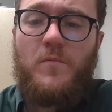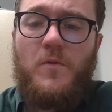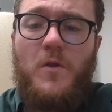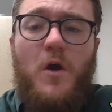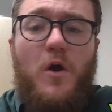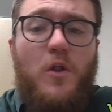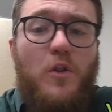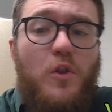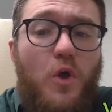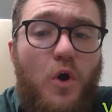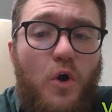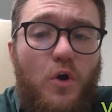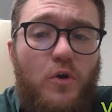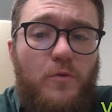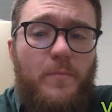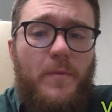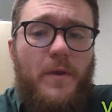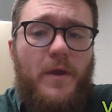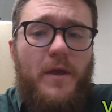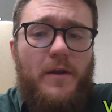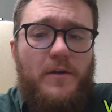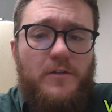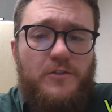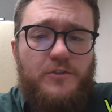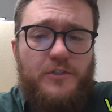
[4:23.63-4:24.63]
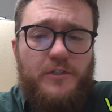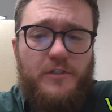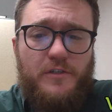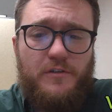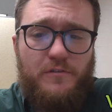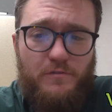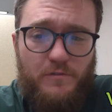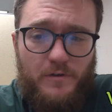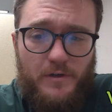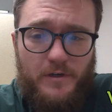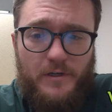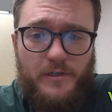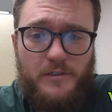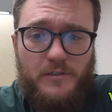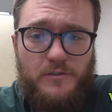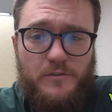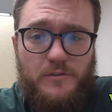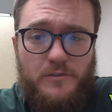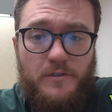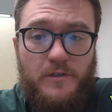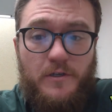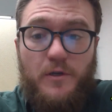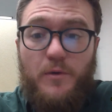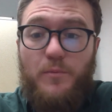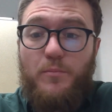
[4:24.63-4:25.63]
A load managing device
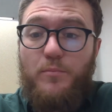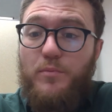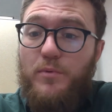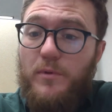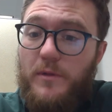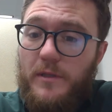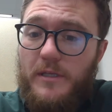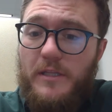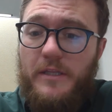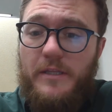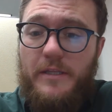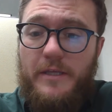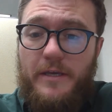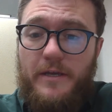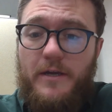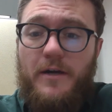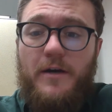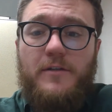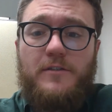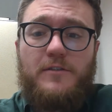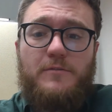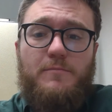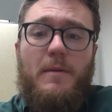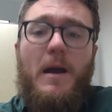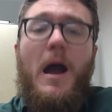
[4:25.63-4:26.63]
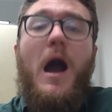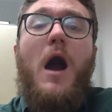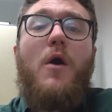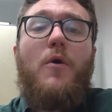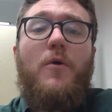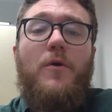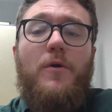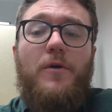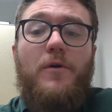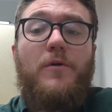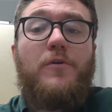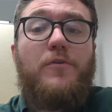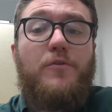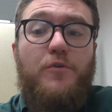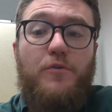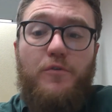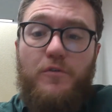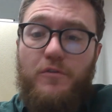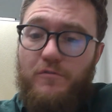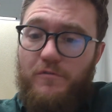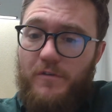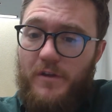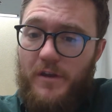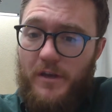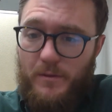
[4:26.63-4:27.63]
completely cuts power to
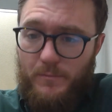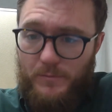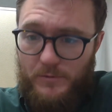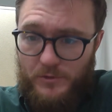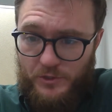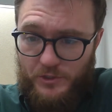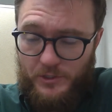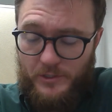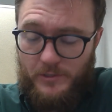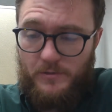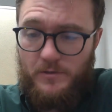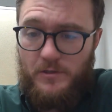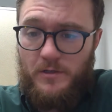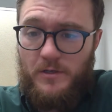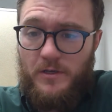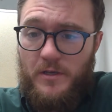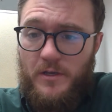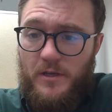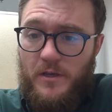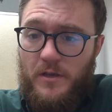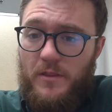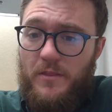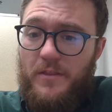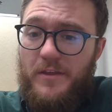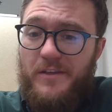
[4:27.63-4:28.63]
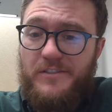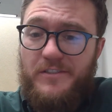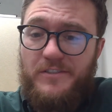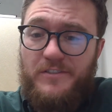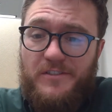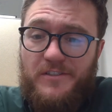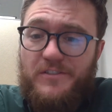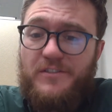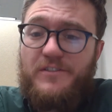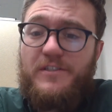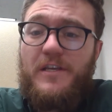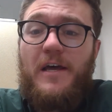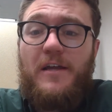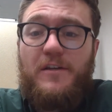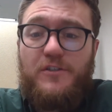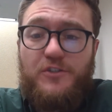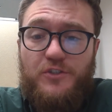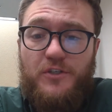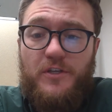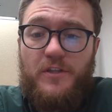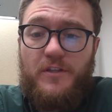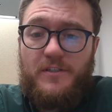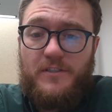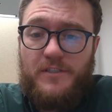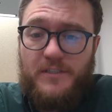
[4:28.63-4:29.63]
the vending machine. This is
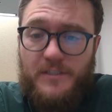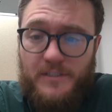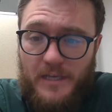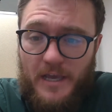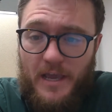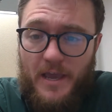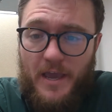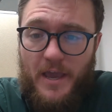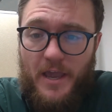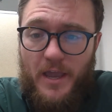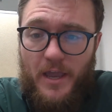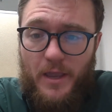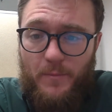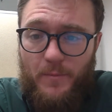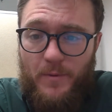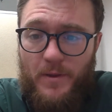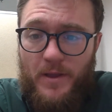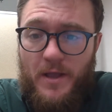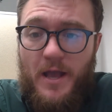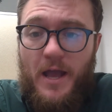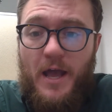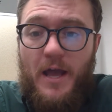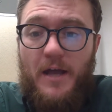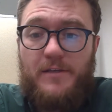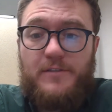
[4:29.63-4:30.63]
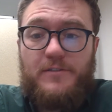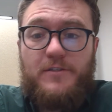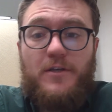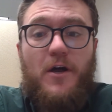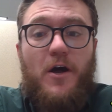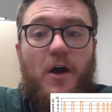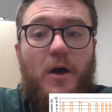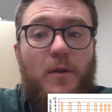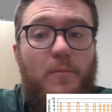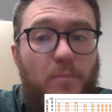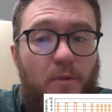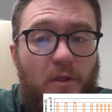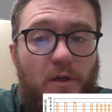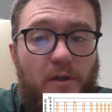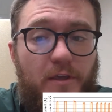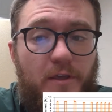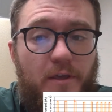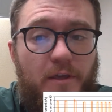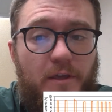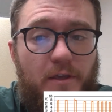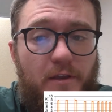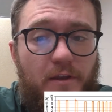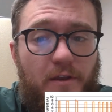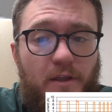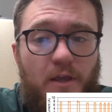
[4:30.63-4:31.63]
essentially the same as
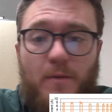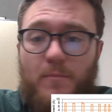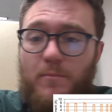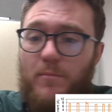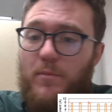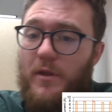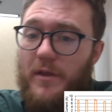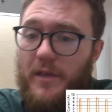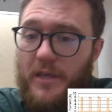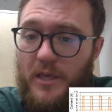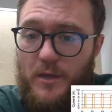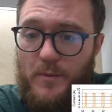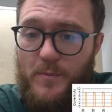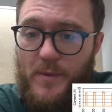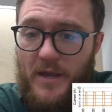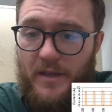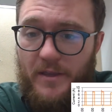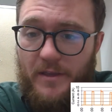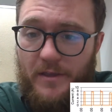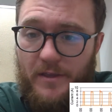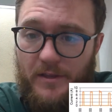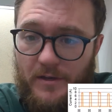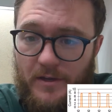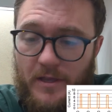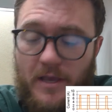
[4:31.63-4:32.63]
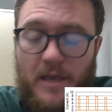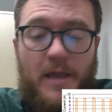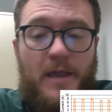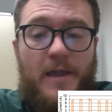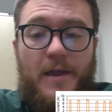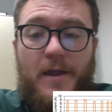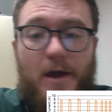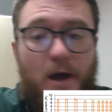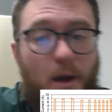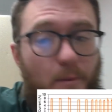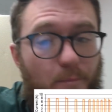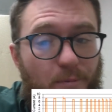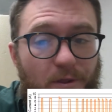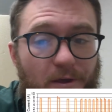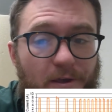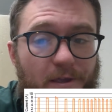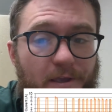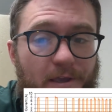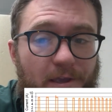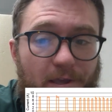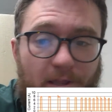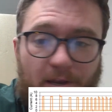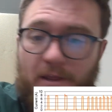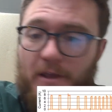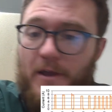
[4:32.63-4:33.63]
unplugging it, plugging it back in,
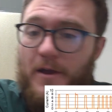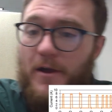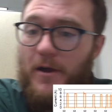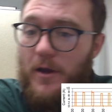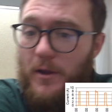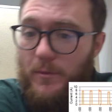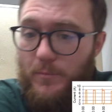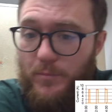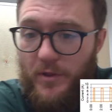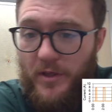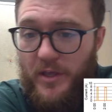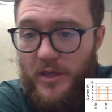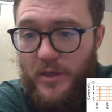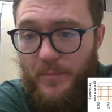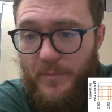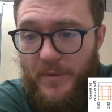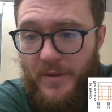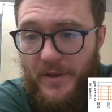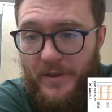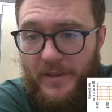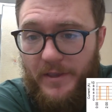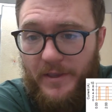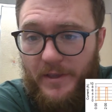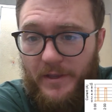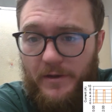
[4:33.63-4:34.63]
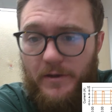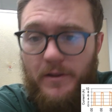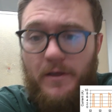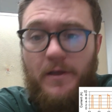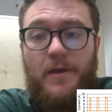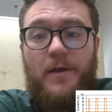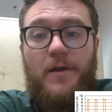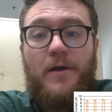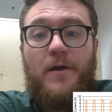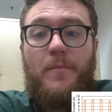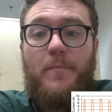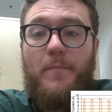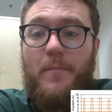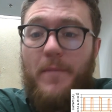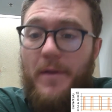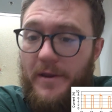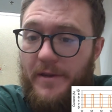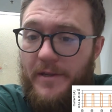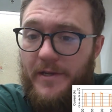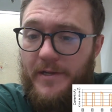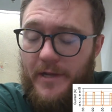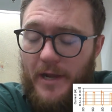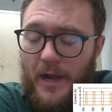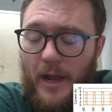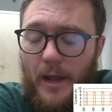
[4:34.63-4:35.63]
unplugging it back in,
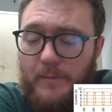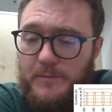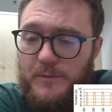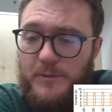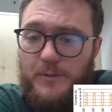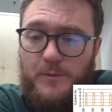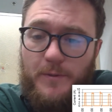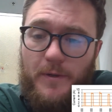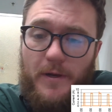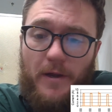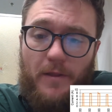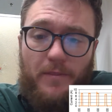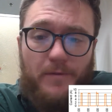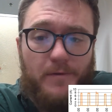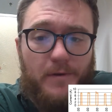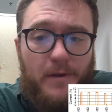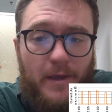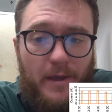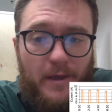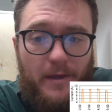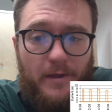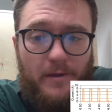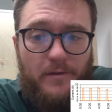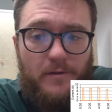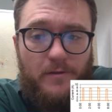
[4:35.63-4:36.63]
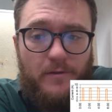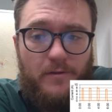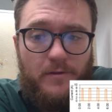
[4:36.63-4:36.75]
many times throughout the day.